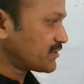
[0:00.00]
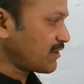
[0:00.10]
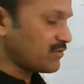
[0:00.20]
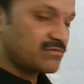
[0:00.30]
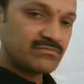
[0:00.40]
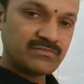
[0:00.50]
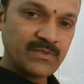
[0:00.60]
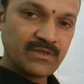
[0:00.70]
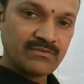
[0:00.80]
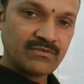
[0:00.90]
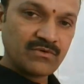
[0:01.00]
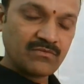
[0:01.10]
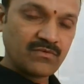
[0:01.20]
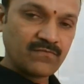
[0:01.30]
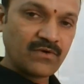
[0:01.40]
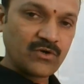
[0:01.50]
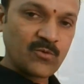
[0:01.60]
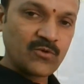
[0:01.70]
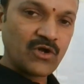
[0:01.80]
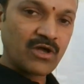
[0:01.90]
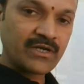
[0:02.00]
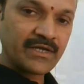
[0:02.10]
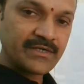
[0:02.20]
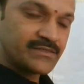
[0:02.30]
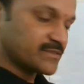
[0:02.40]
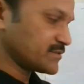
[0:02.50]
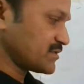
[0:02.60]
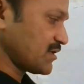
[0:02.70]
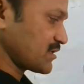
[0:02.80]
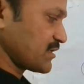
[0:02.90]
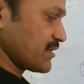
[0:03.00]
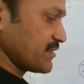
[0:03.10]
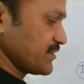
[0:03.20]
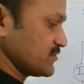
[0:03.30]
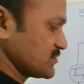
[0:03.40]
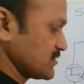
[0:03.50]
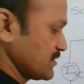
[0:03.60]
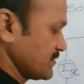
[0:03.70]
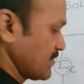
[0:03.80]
Now, what about dark current? Dark current is